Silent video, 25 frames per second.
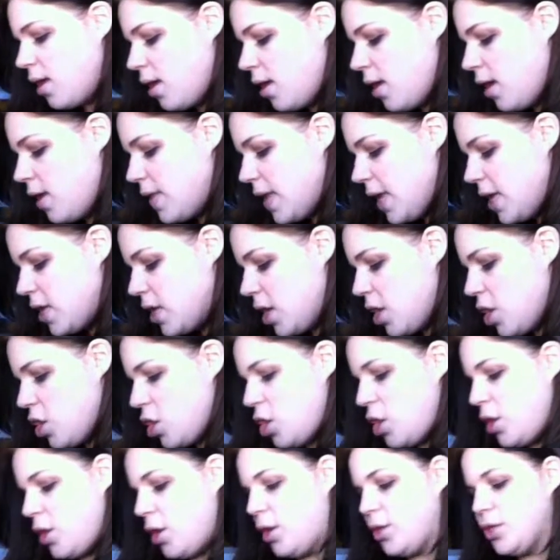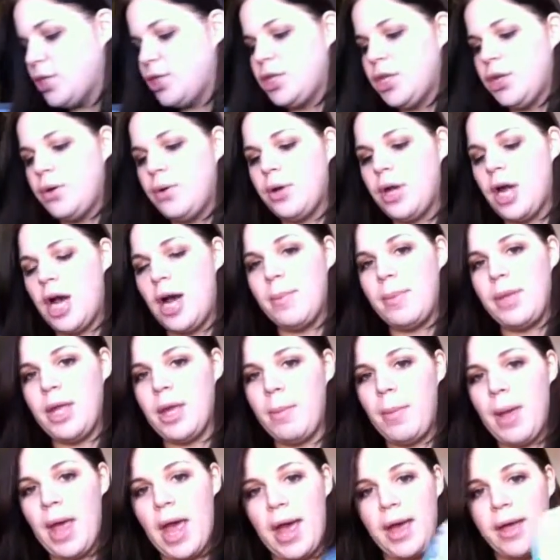And then she also got me a
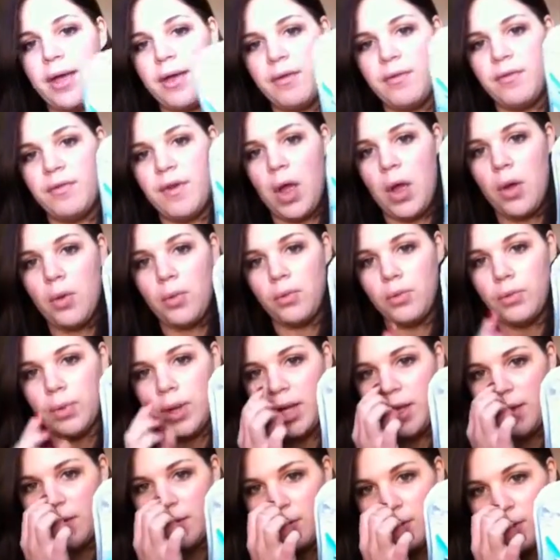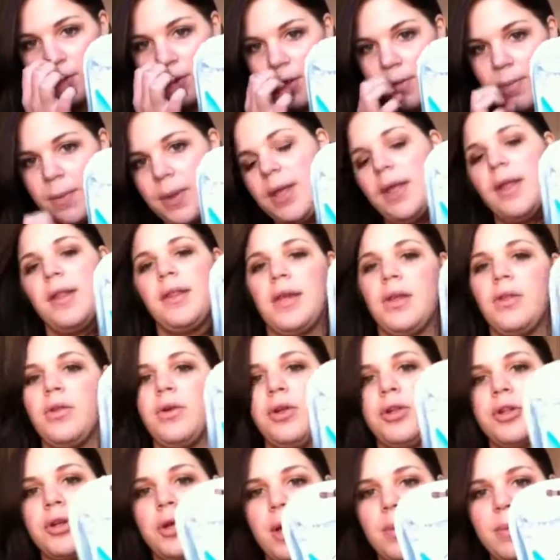pack of razors because I
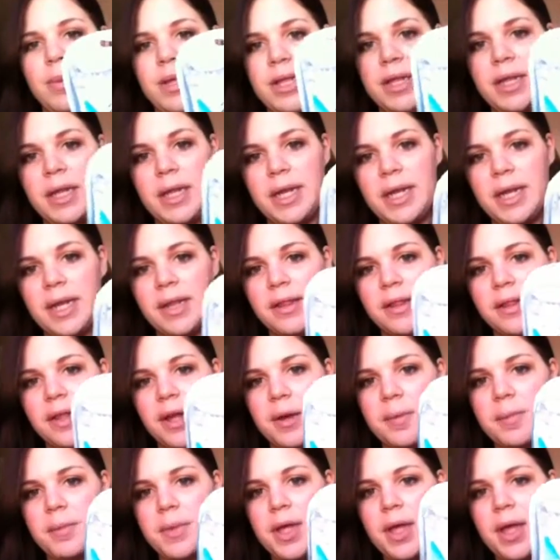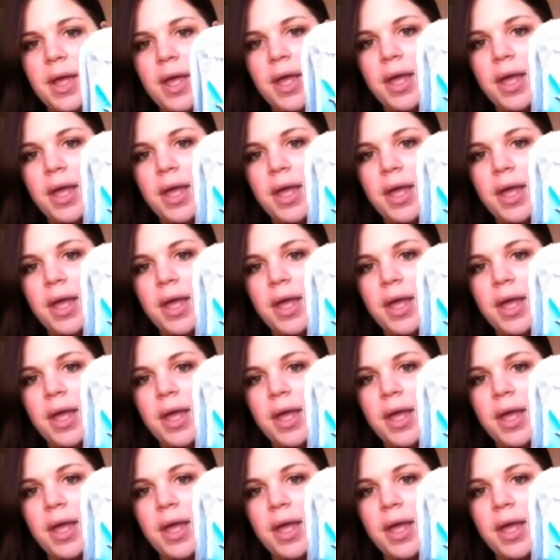told her I've been needing some,